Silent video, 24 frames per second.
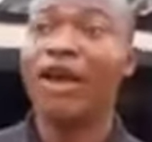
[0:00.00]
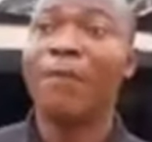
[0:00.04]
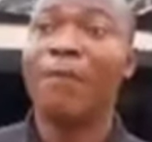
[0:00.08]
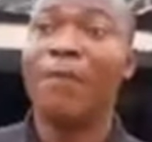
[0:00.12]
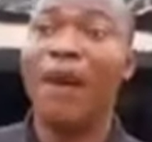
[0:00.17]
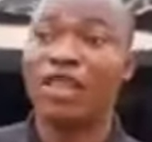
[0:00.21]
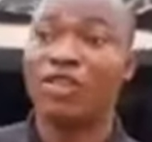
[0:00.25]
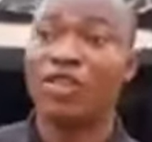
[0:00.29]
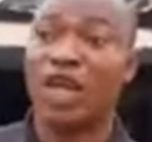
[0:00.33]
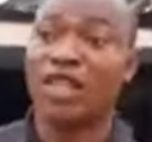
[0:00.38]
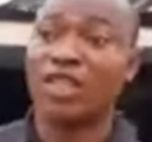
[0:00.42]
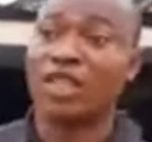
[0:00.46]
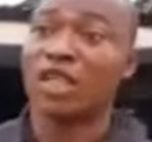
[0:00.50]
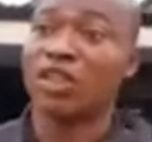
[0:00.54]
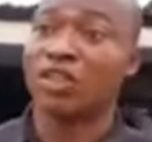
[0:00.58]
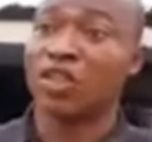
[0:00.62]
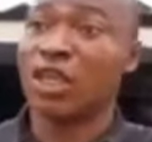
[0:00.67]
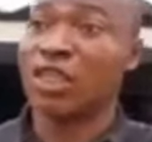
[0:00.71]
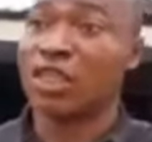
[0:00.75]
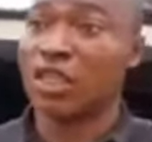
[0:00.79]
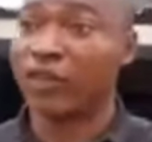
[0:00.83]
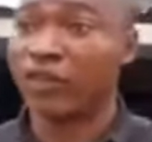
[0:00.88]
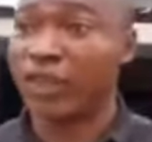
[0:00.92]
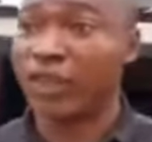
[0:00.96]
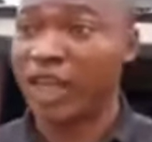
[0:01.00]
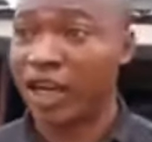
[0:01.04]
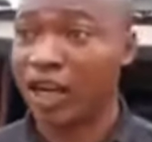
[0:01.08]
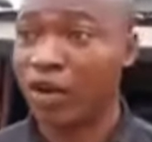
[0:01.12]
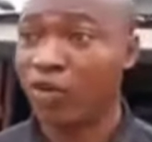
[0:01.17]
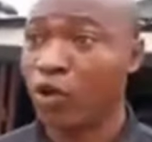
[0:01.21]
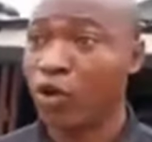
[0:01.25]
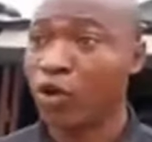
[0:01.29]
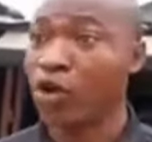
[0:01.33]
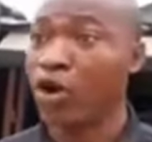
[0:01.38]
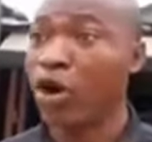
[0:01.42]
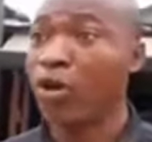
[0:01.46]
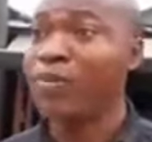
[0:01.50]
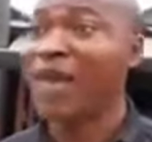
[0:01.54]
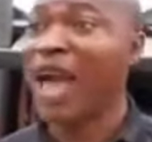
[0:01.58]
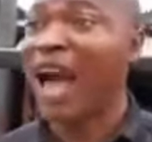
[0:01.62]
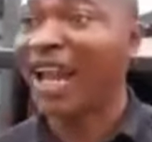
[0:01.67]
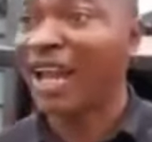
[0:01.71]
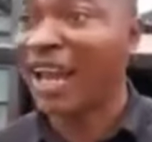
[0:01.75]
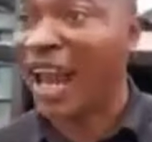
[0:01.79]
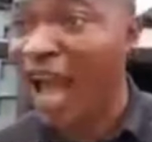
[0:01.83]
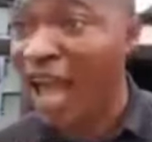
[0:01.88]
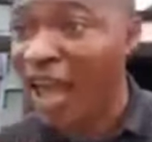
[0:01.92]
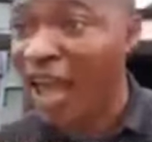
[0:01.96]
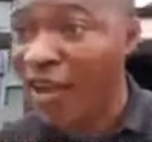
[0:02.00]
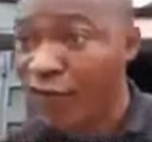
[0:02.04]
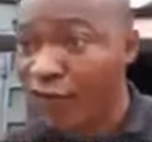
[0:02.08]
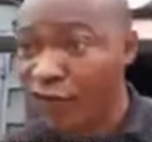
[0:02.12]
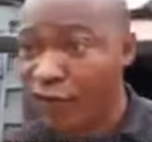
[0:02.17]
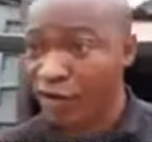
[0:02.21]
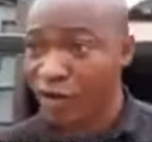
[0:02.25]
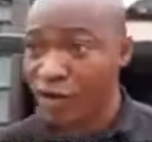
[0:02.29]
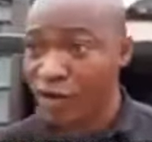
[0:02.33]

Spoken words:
By 2023, will you be alive?